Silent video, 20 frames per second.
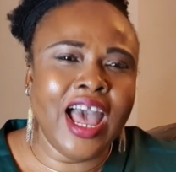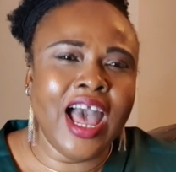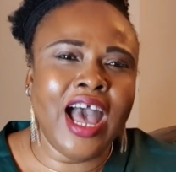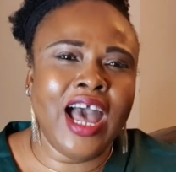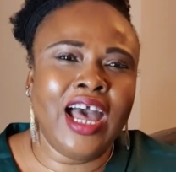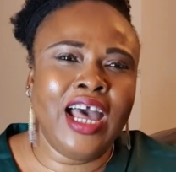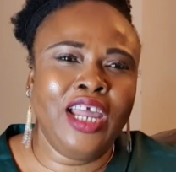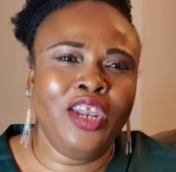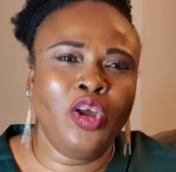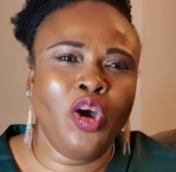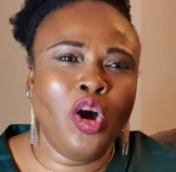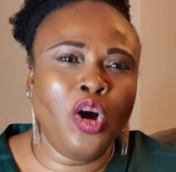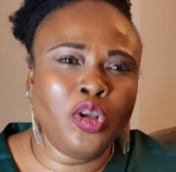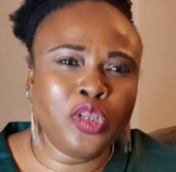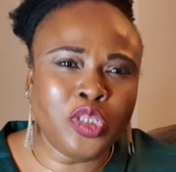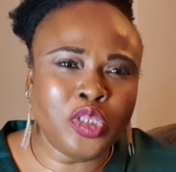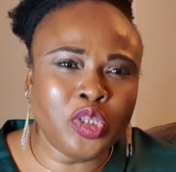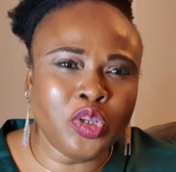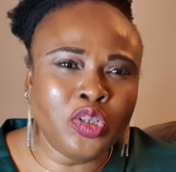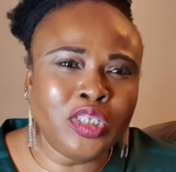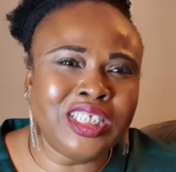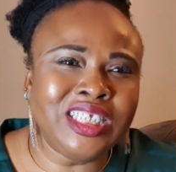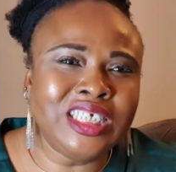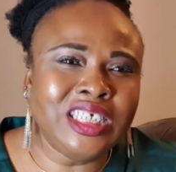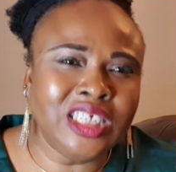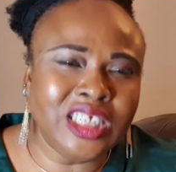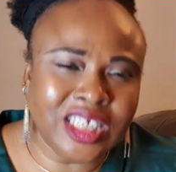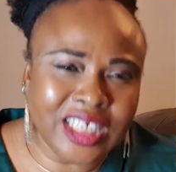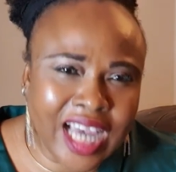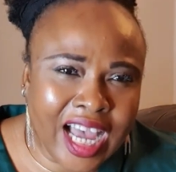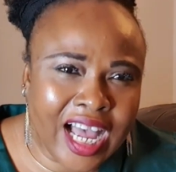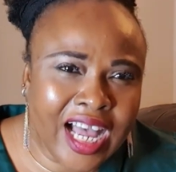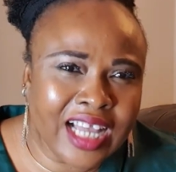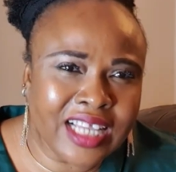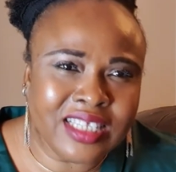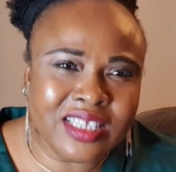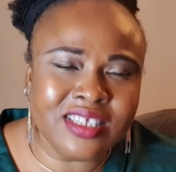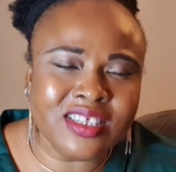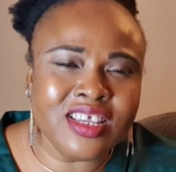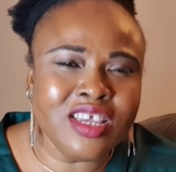And also
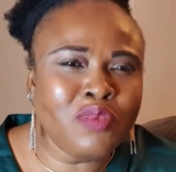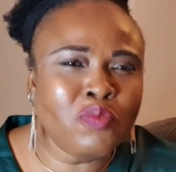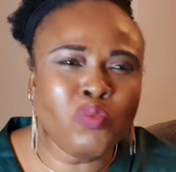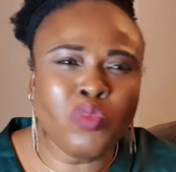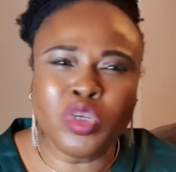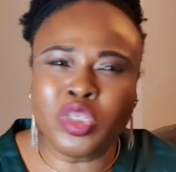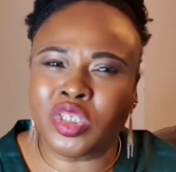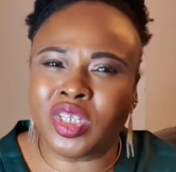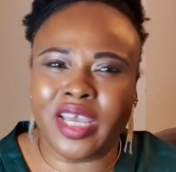teachers. In most